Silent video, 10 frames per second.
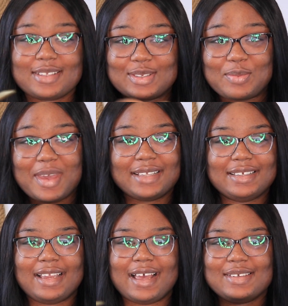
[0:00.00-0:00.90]
to make the
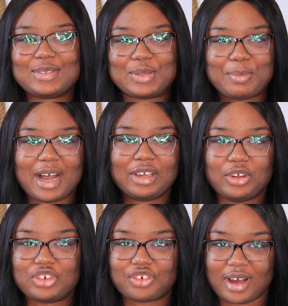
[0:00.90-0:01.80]
lines to mark
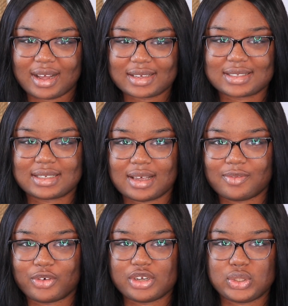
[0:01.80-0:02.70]
your tracks
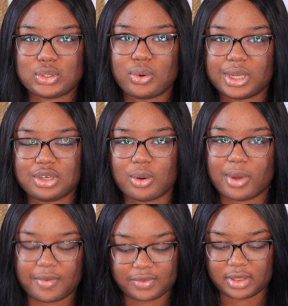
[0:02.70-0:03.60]
for sewing your
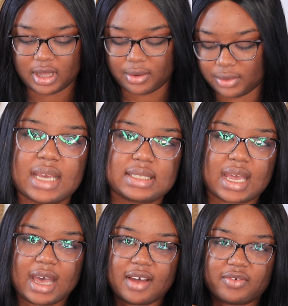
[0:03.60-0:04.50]
weft down. Next,
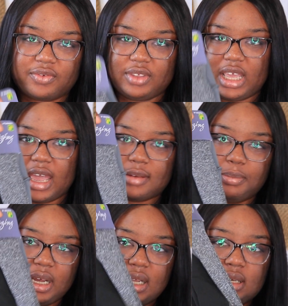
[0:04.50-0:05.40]
I have the
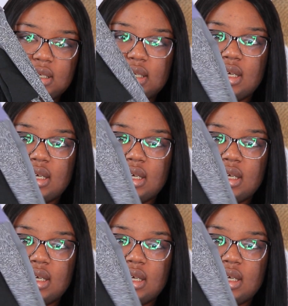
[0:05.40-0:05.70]
headband.